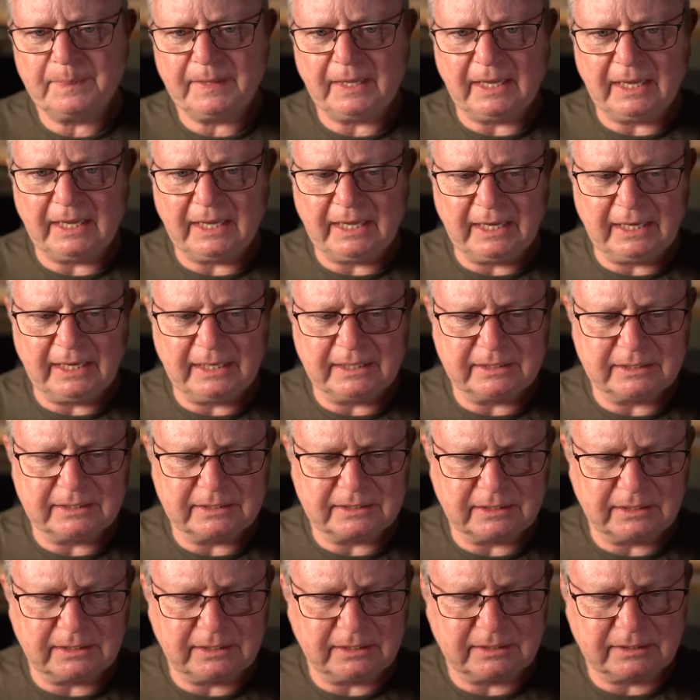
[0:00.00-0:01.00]
and
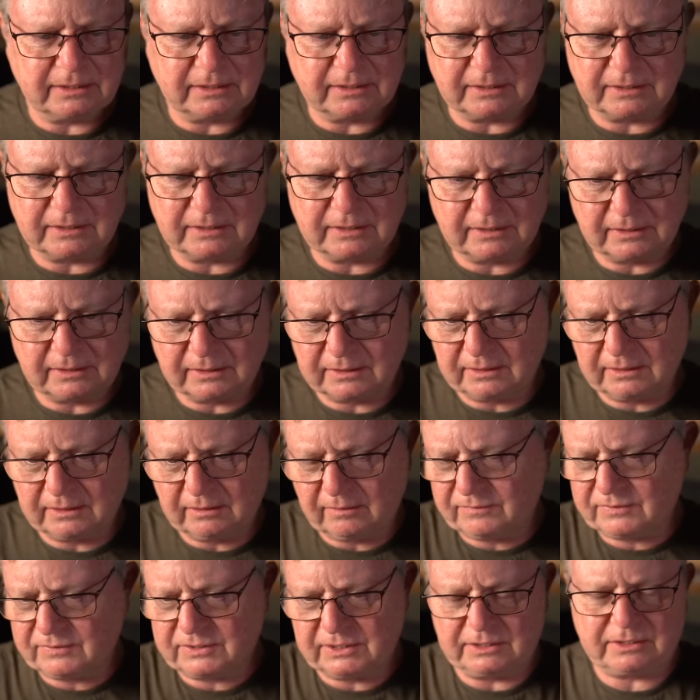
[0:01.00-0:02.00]
it,
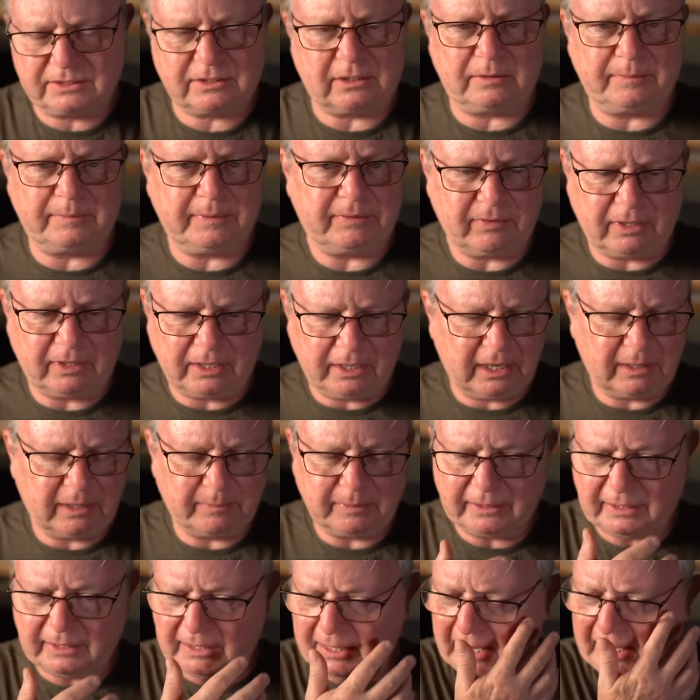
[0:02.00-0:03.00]
obviously it's got to be reliable
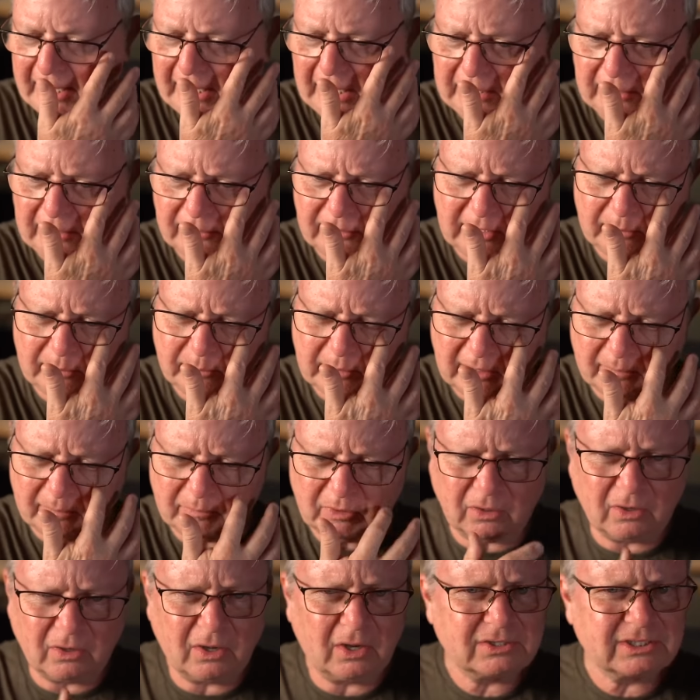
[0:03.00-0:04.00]
and that kind of thing, but I'm
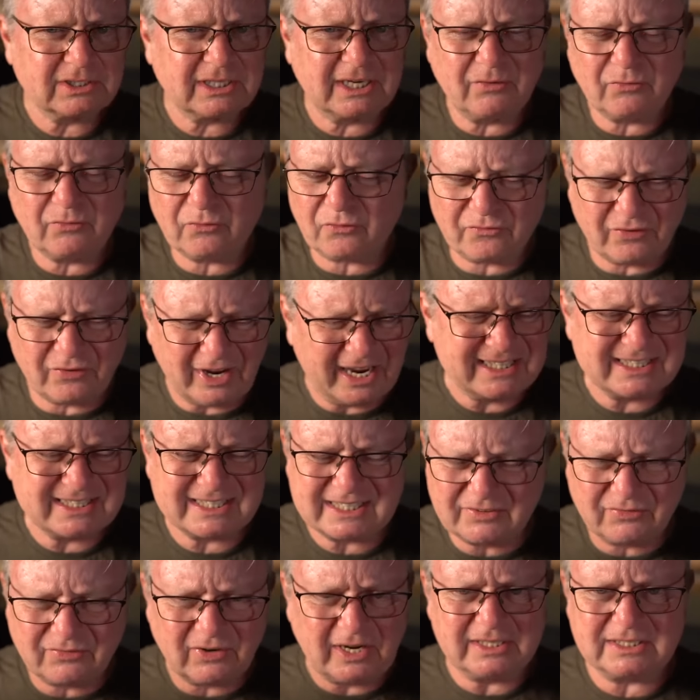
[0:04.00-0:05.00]
not asking for
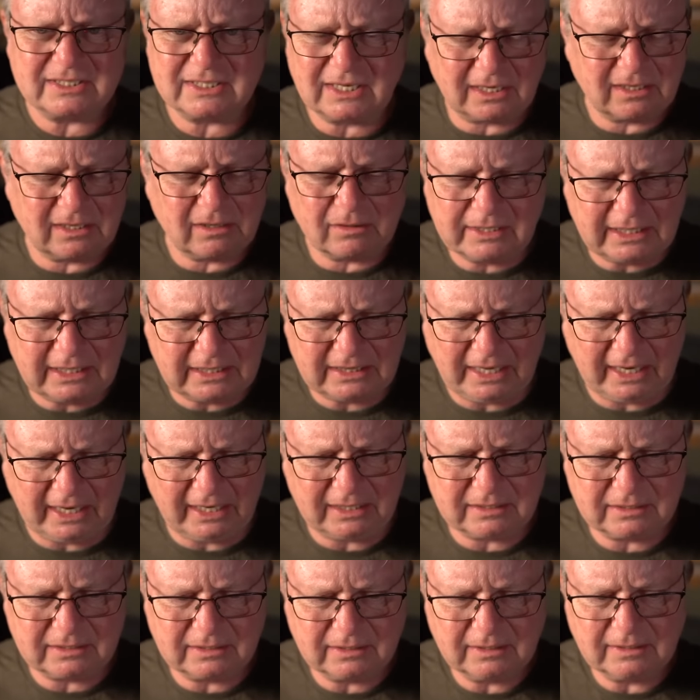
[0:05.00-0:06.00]
fancy, fancy. I don't need
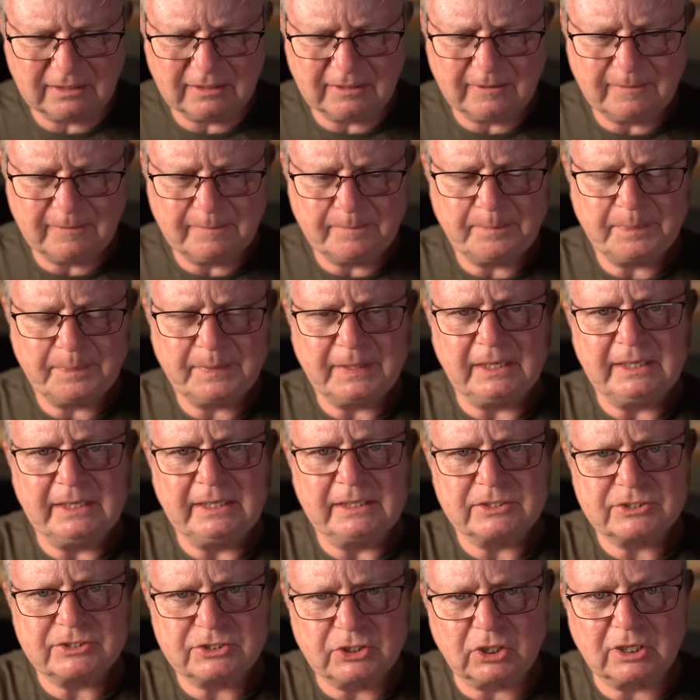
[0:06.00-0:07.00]
that. I need
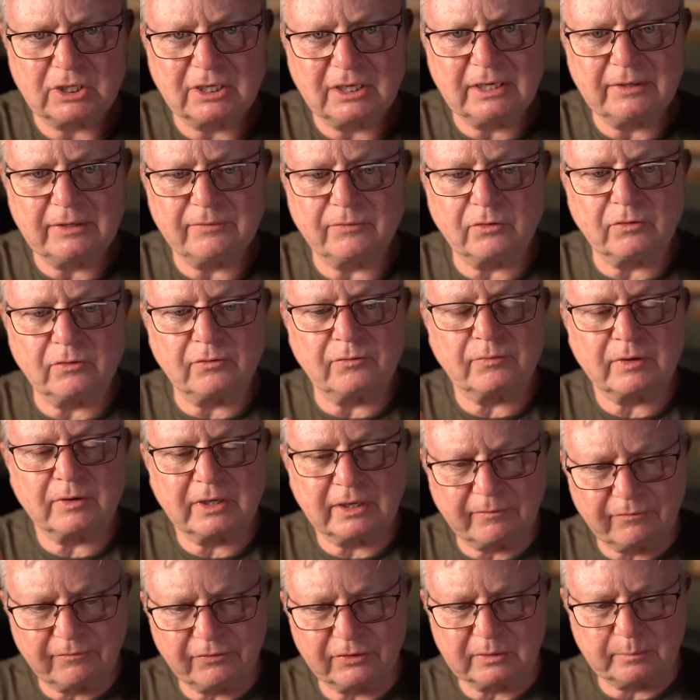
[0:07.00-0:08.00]
a certain level of
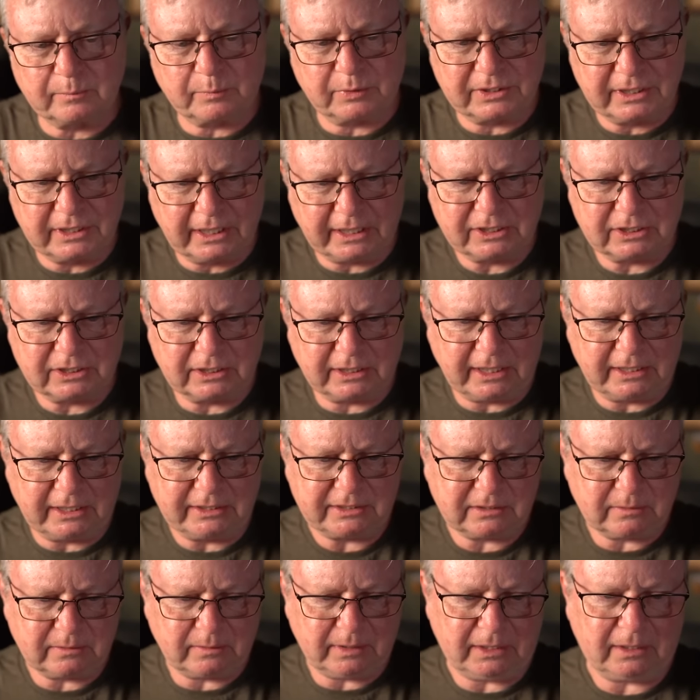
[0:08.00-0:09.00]
comfort and protection against
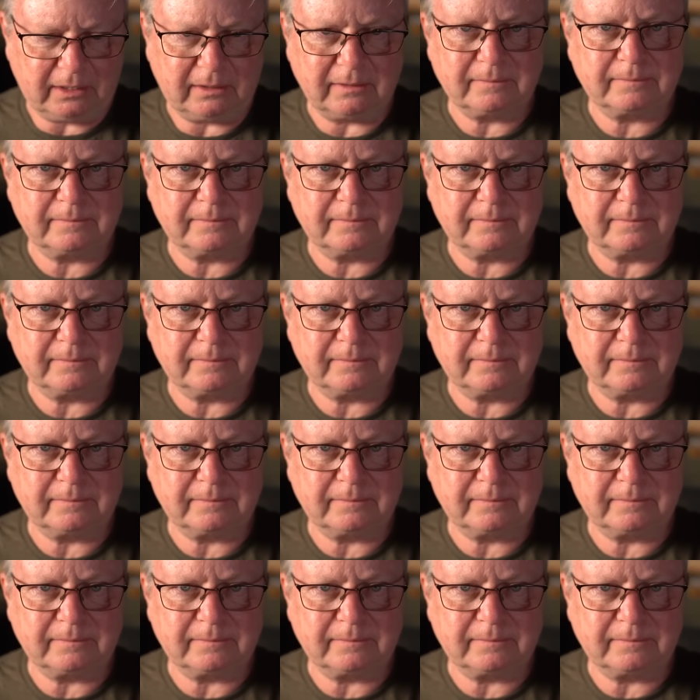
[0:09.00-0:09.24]
the weather.